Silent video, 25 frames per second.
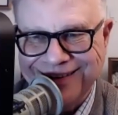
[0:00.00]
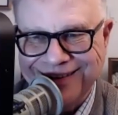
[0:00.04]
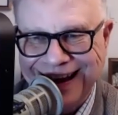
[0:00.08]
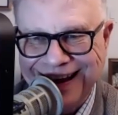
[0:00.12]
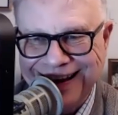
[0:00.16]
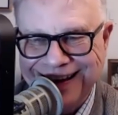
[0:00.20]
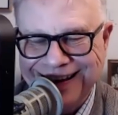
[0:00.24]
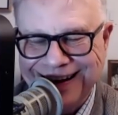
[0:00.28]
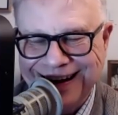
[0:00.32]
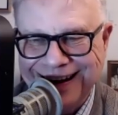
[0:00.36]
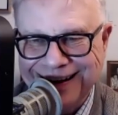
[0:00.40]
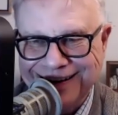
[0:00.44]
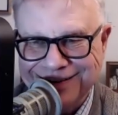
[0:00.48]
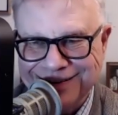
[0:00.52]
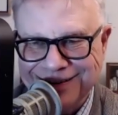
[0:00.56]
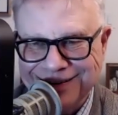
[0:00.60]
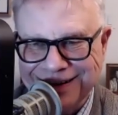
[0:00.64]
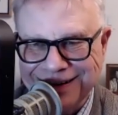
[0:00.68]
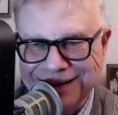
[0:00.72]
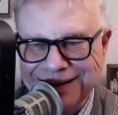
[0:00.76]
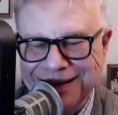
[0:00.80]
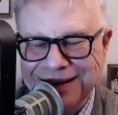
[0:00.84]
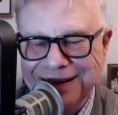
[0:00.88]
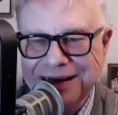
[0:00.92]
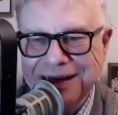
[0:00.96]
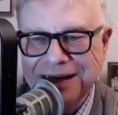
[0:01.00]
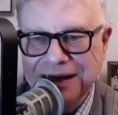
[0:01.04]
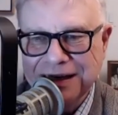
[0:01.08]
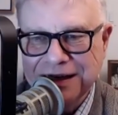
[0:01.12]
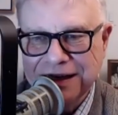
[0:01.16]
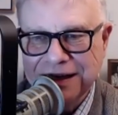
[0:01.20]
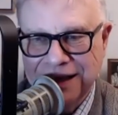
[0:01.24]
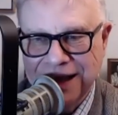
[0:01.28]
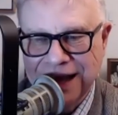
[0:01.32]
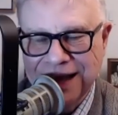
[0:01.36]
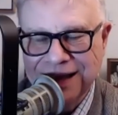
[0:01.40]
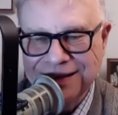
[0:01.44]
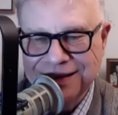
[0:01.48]
can actually
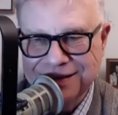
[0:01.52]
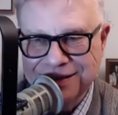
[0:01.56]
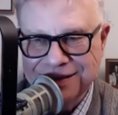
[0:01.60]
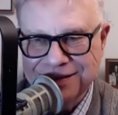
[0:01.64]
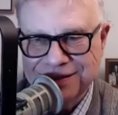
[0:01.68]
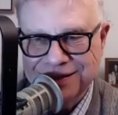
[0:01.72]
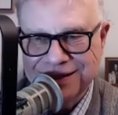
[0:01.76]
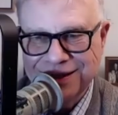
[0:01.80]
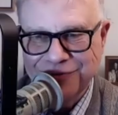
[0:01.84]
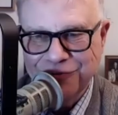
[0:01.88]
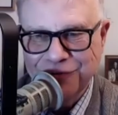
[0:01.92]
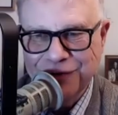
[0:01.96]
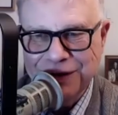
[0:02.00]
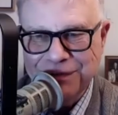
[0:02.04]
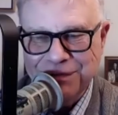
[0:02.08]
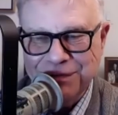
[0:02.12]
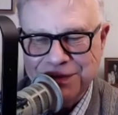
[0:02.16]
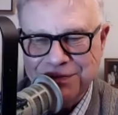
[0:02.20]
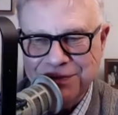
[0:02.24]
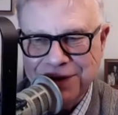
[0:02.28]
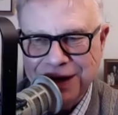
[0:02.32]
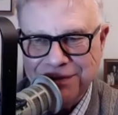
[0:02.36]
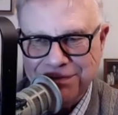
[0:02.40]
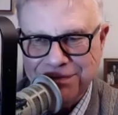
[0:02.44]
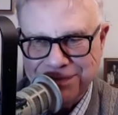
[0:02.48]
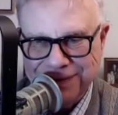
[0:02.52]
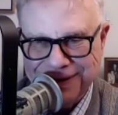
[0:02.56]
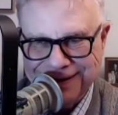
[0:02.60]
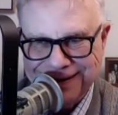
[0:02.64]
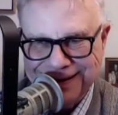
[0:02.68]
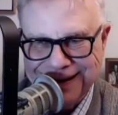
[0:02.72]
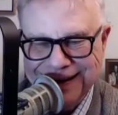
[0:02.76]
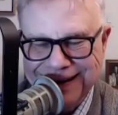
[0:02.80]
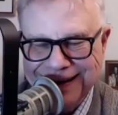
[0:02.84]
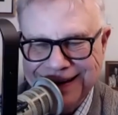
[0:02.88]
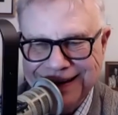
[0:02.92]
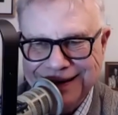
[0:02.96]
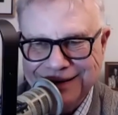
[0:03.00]
sweep him up and
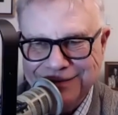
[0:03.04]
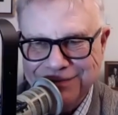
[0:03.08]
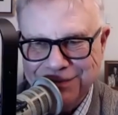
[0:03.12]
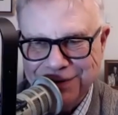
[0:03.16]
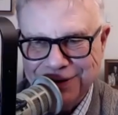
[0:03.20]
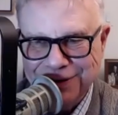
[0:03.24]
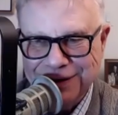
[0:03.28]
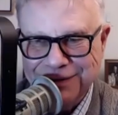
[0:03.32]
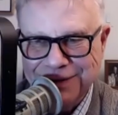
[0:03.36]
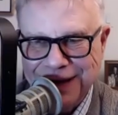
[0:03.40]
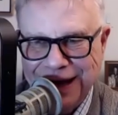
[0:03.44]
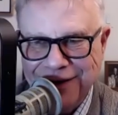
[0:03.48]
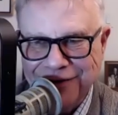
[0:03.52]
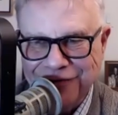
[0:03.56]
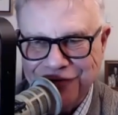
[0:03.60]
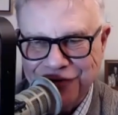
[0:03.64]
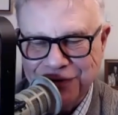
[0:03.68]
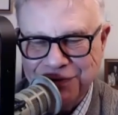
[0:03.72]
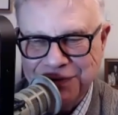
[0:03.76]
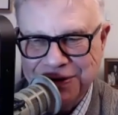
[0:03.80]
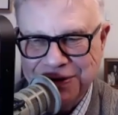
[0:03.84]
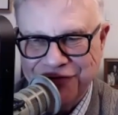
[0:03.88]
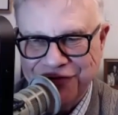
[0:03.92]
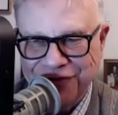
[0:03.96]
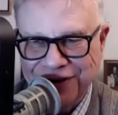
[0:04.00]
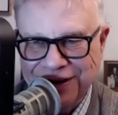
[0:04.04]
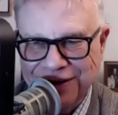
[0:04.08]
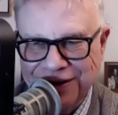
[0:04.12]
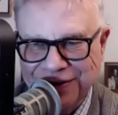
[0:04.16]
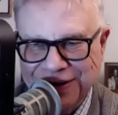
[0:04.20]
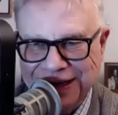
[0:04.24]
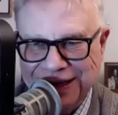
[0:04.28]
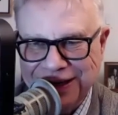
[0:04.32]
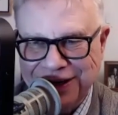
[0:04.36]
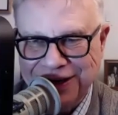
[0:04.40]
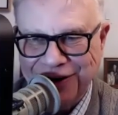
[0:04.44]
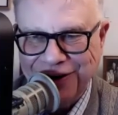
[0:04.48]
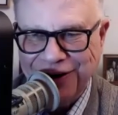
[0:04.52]
pull him out from in front of
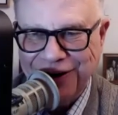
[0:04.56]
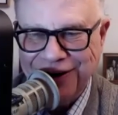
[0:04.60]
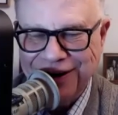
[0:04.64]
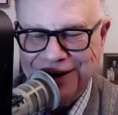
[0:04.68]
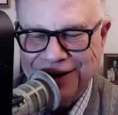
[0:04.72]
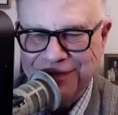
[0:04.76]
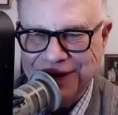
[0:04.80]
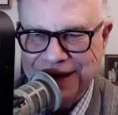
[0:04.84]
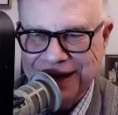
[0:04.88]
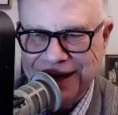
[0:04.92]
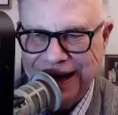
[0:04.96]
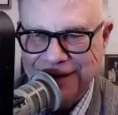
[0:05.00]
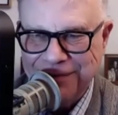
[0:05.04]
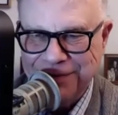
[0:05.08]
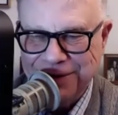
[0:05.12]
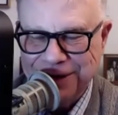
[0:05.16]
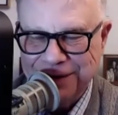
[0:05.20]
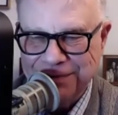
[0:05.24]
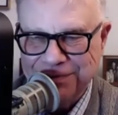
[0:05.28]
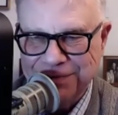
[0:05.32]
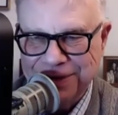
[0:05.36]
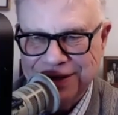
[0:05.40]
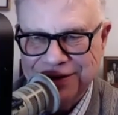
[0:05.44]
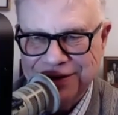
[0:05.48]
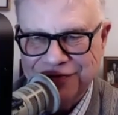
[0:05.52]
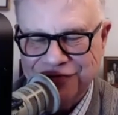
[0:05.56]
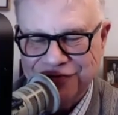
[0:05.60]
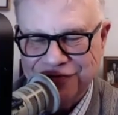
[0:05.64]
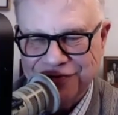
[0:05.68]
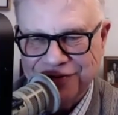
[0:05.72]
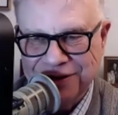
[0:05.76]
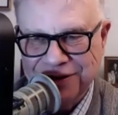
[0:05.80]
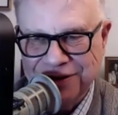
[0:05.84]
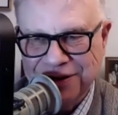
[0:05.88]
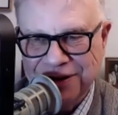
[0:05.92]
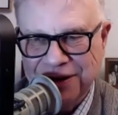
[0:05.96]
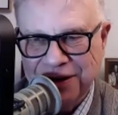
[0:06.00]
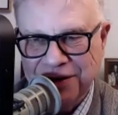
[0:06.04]
any car he may happen to be
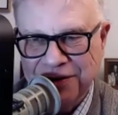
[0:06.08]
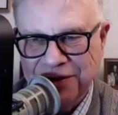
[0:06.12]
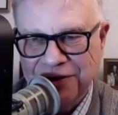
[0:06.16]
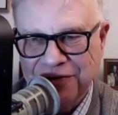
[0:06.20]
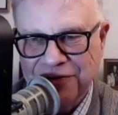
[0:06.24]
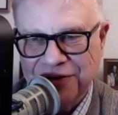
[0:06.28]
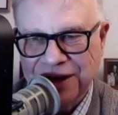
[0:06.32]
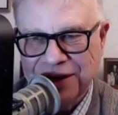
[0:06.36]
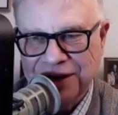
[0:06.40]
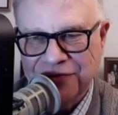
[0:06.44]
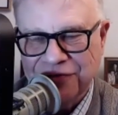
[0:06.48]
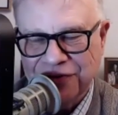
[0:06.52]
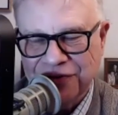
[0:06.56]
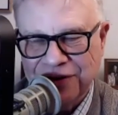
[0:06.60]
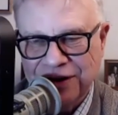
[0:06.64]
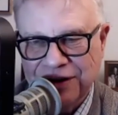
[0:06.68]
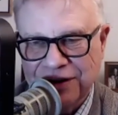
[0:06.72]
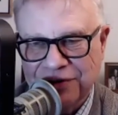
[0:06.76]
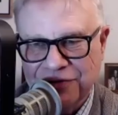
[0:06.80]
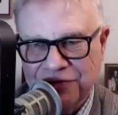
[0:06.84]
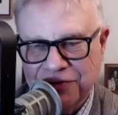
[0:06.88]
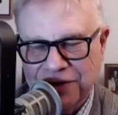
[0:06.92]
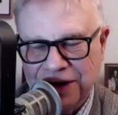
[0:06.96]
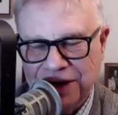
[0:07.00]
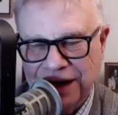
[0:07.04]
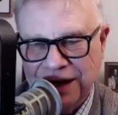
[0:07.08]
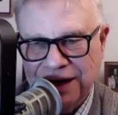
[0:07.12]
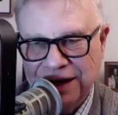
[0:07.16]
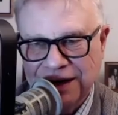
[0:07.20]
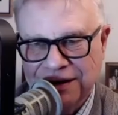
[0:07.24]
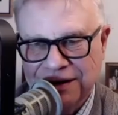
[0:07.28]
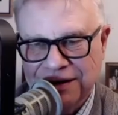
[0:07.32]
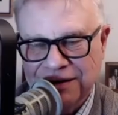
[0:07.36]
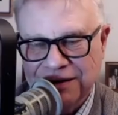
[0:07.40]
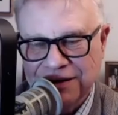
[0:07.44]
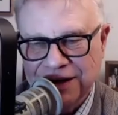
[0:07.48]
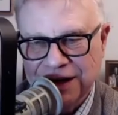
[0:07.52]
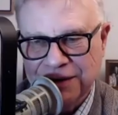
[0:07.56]
in front of when I
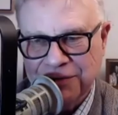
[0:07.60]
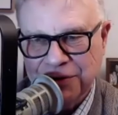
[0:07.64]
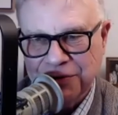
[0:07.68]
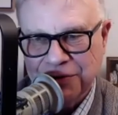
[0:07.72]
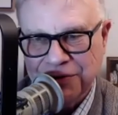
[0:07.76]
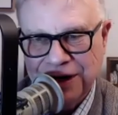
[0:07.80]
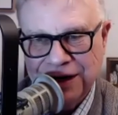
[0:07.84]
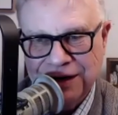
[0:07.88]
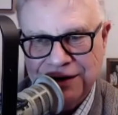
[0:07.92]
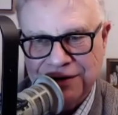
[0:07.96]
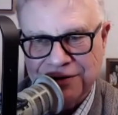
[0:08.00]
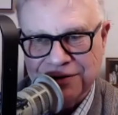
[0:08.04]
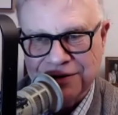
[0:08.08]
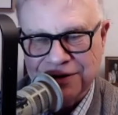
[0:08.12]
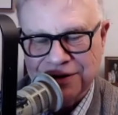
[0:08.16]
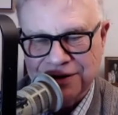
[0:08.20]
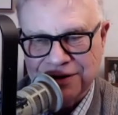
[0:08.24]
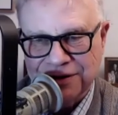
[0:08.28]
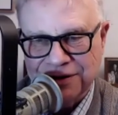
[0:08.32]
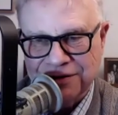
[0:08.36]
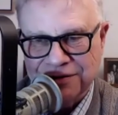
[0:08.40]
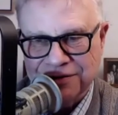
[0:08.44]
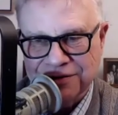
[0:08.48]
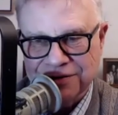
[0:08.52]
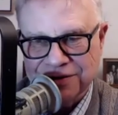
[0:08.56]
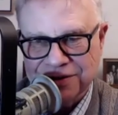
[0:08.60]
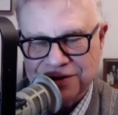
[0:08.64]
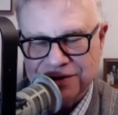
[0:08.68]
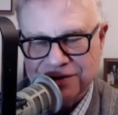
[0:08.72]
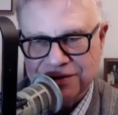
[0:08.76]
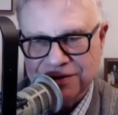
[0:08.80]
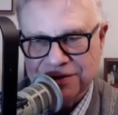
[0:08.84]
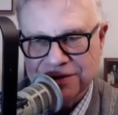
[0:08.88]
am around, you know. So